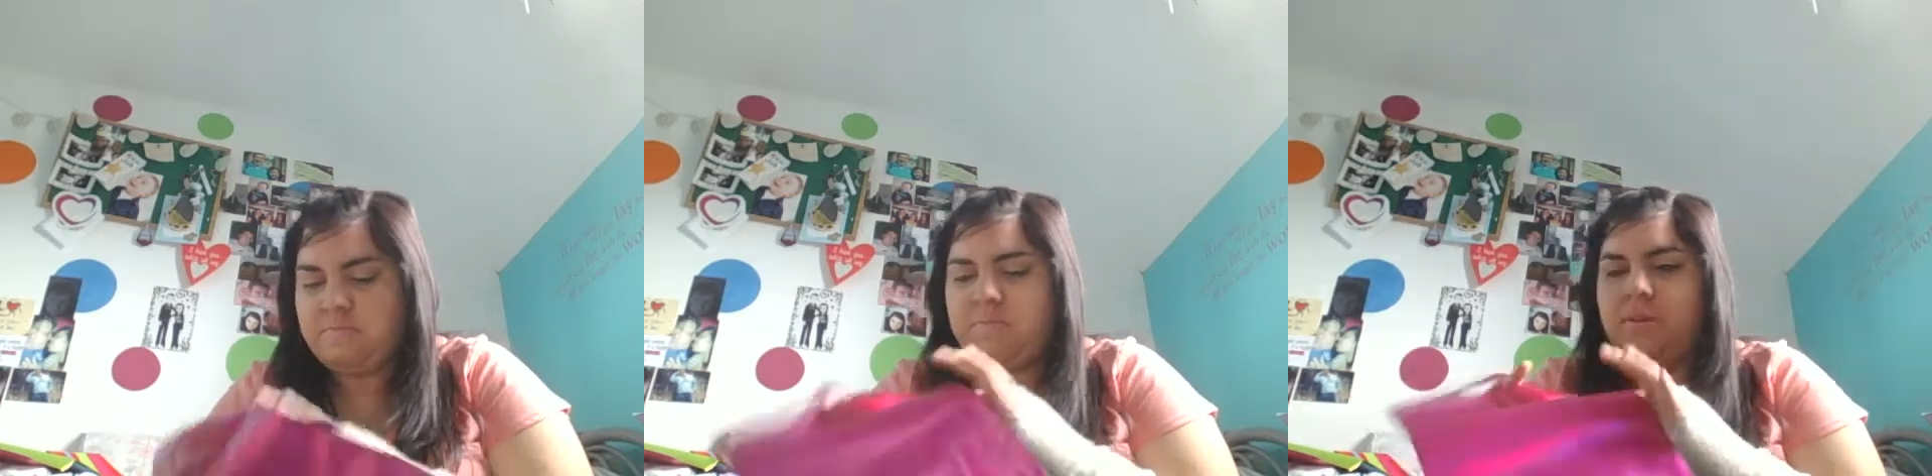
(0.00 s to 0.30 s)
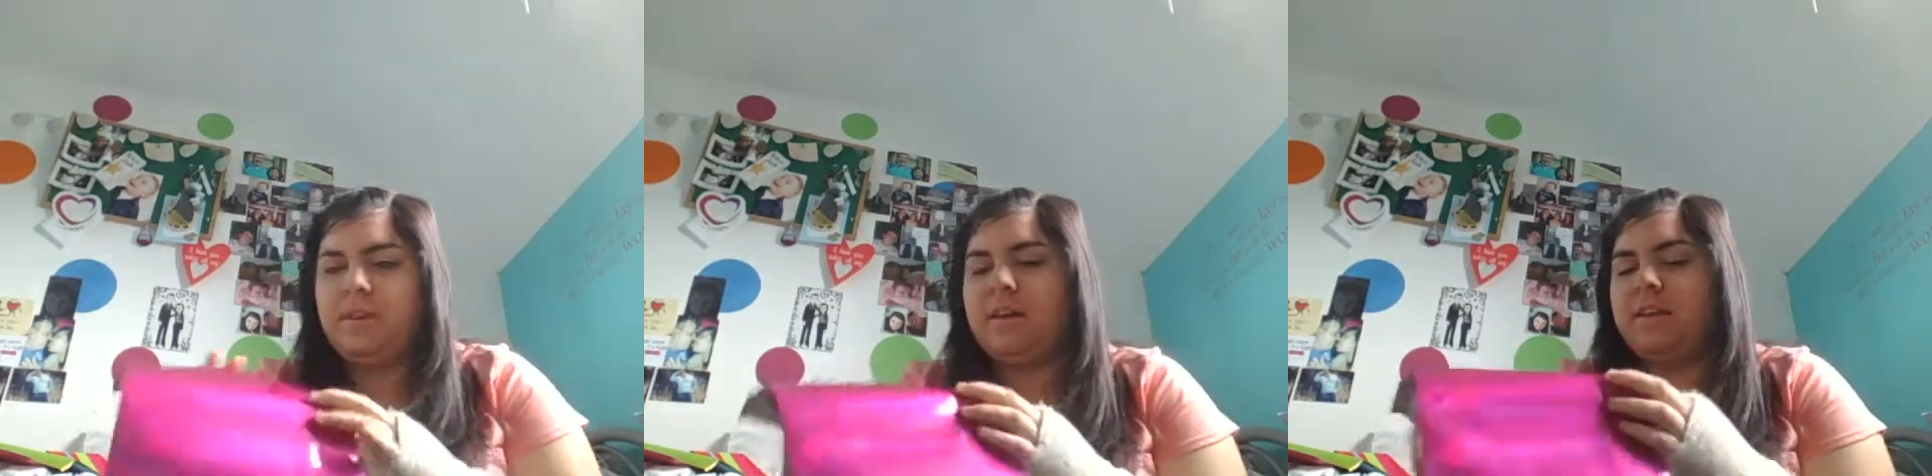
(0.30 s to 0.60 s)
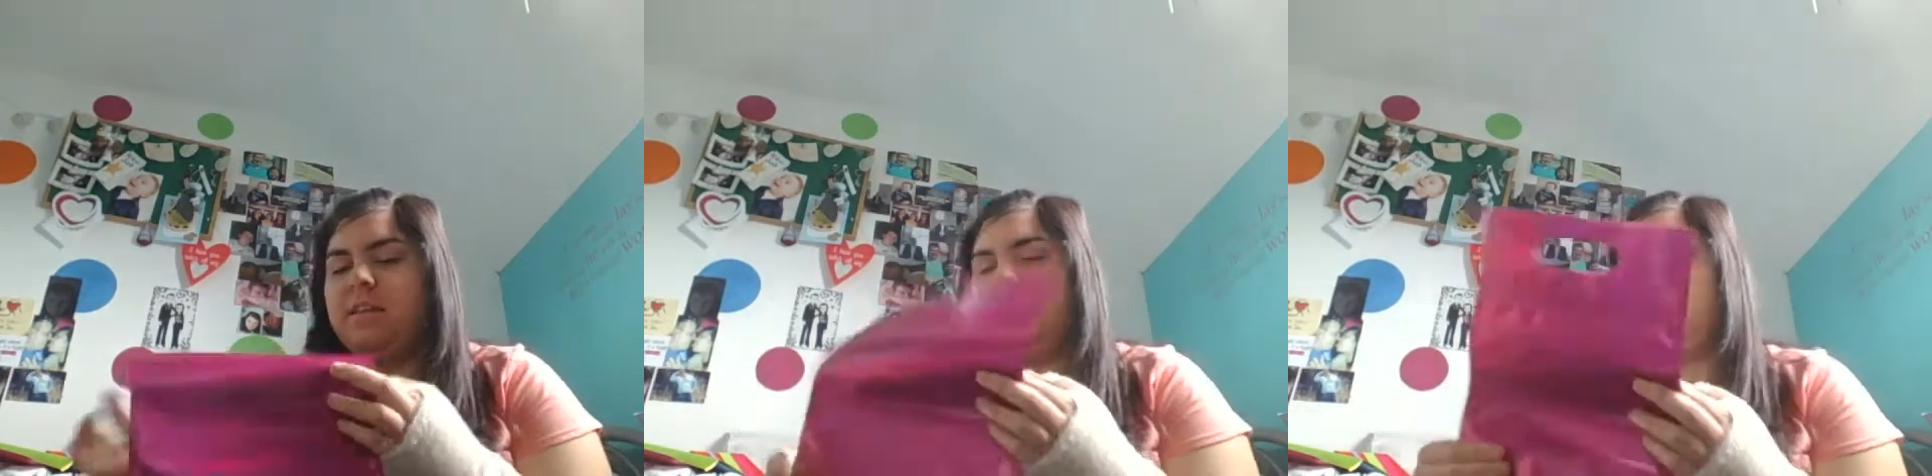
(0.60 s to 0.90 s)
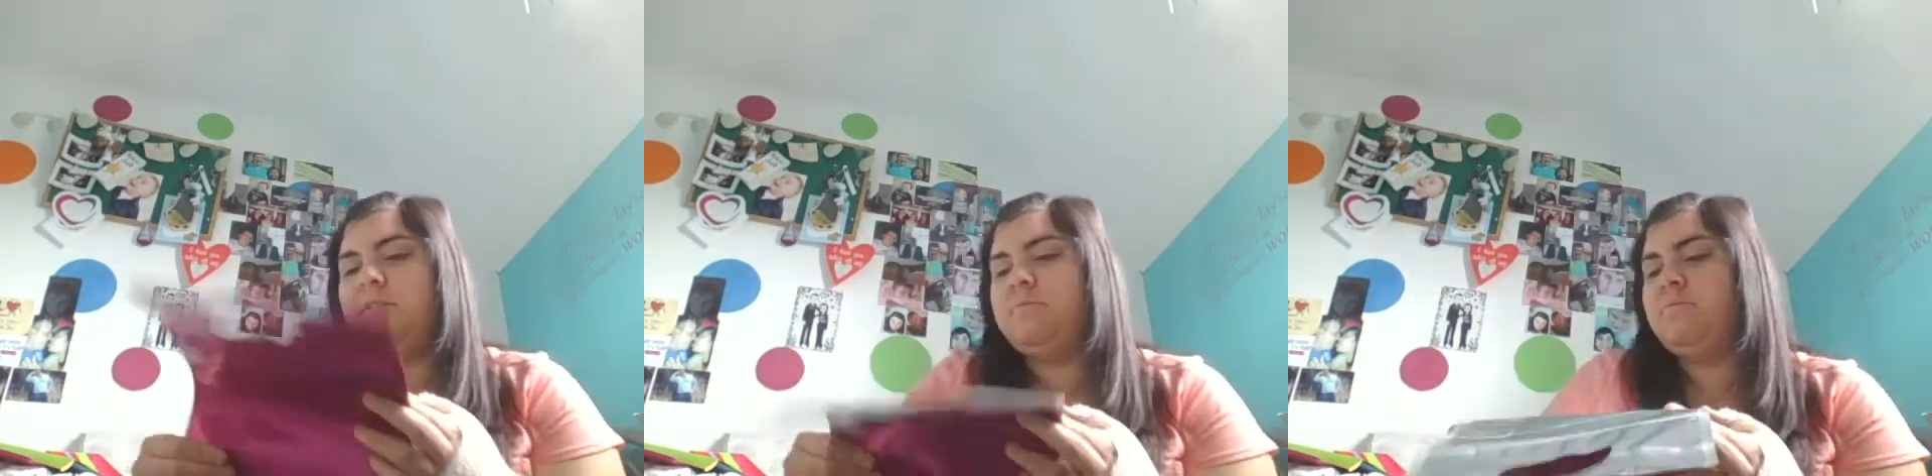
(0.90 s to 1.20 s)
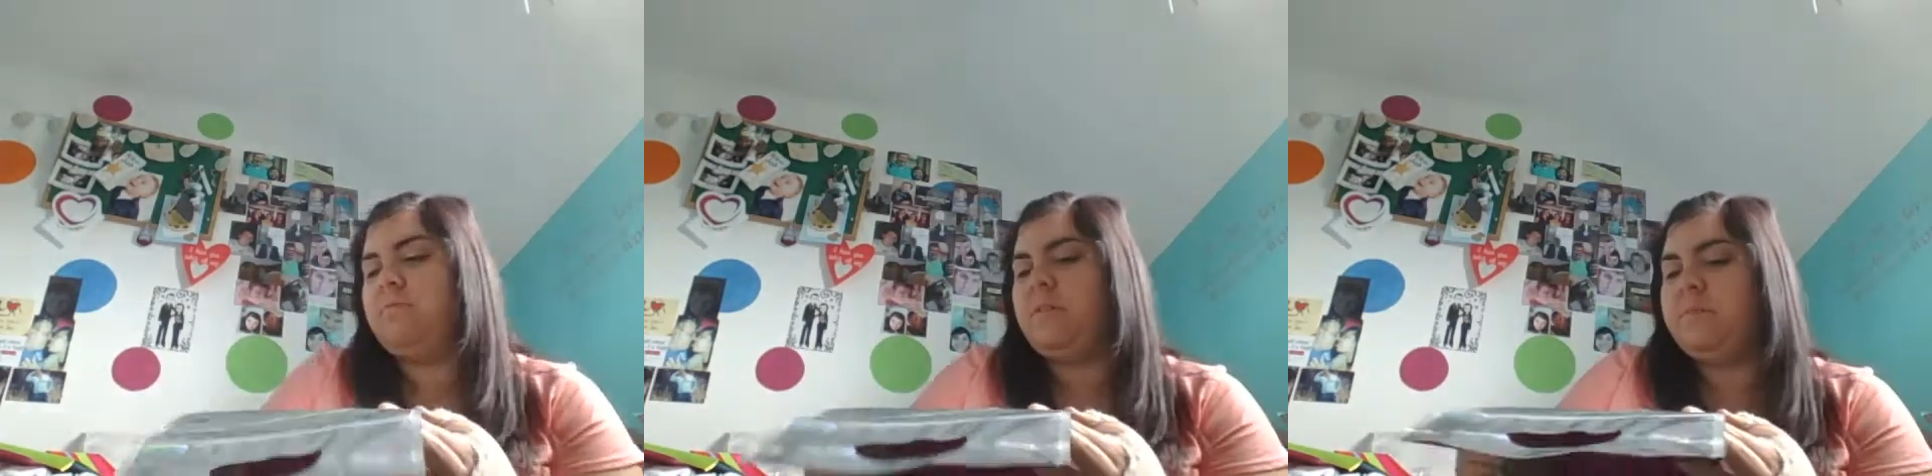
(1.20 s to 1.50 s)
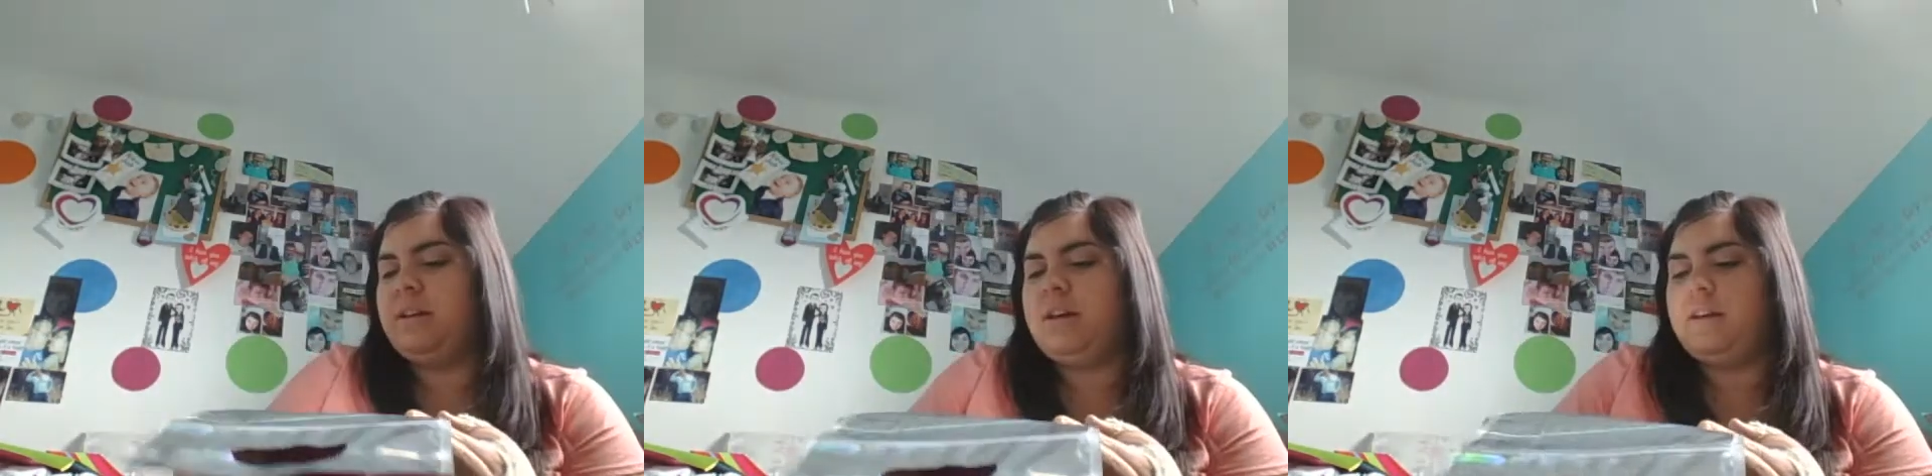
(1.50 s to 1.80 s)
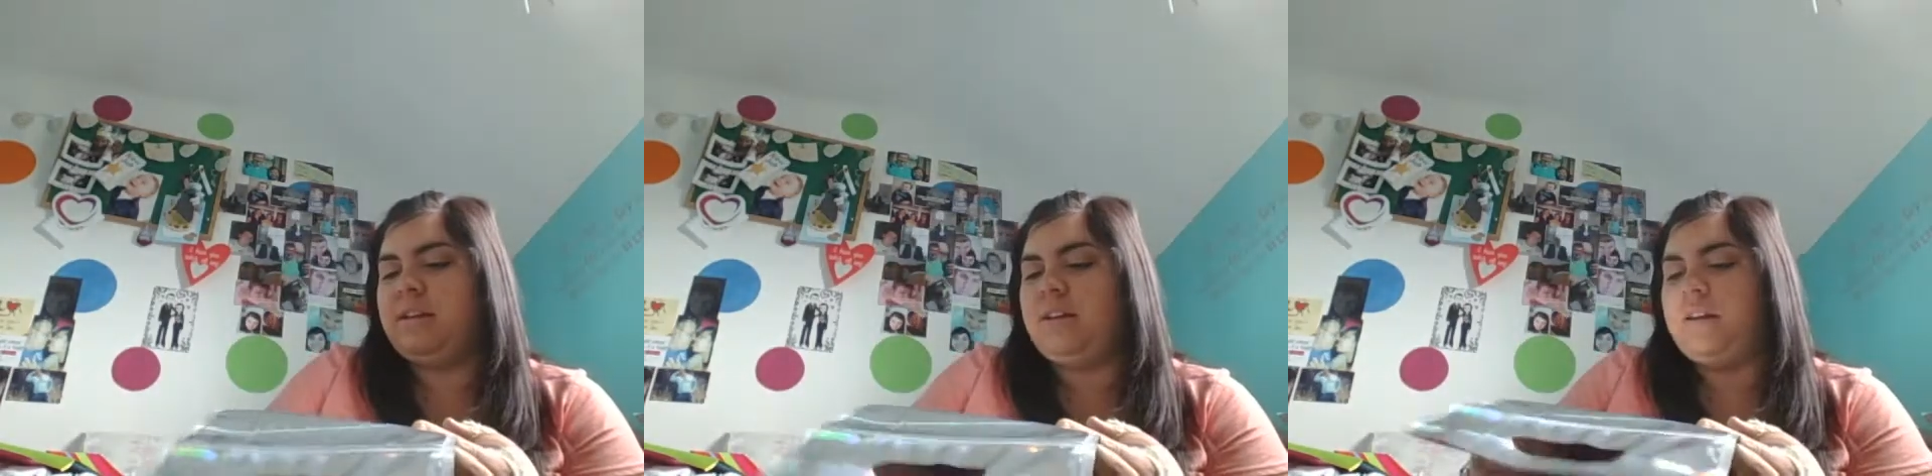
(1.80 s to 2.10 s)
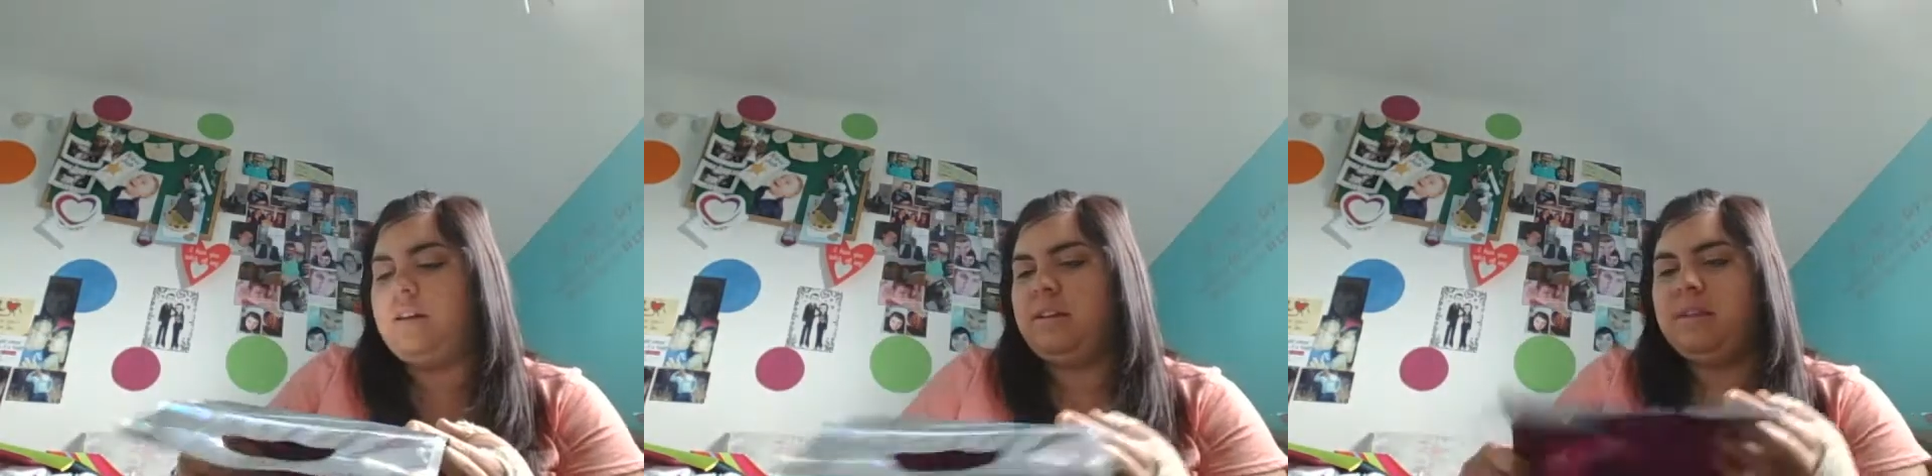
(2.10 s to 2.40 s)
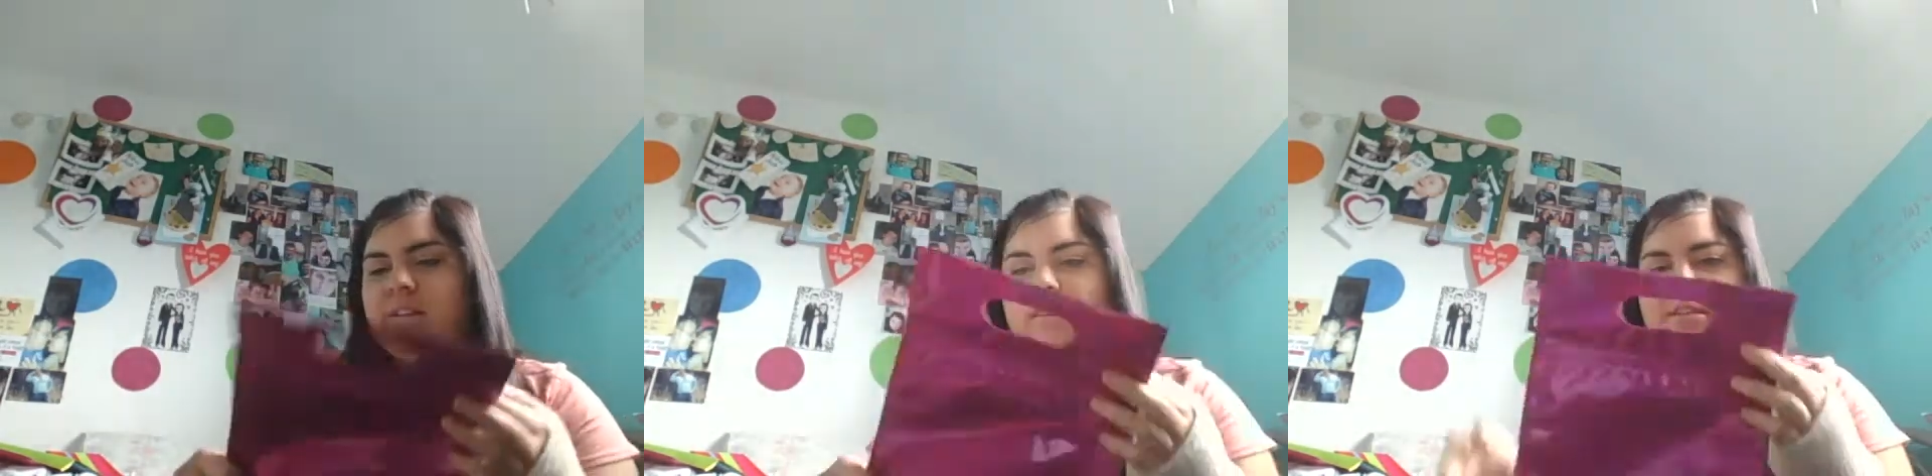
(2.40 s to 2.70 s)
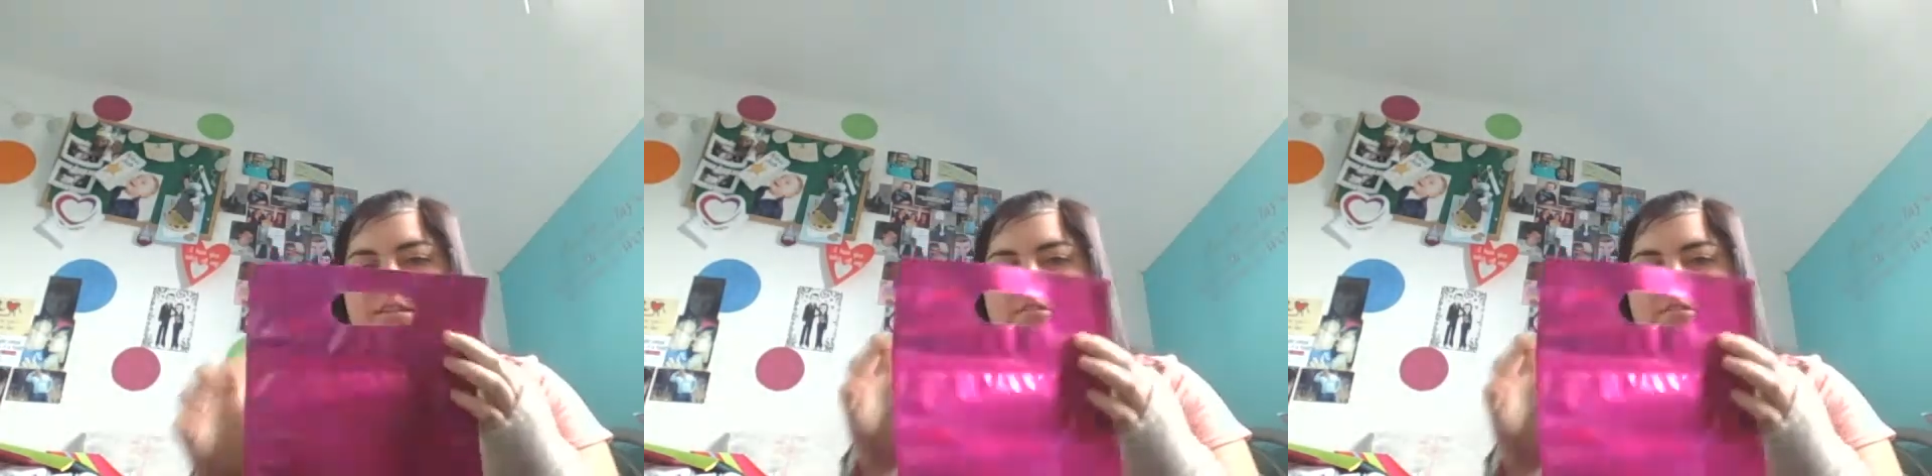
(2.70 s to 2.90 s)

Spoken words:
But yeah, these all come in handy. I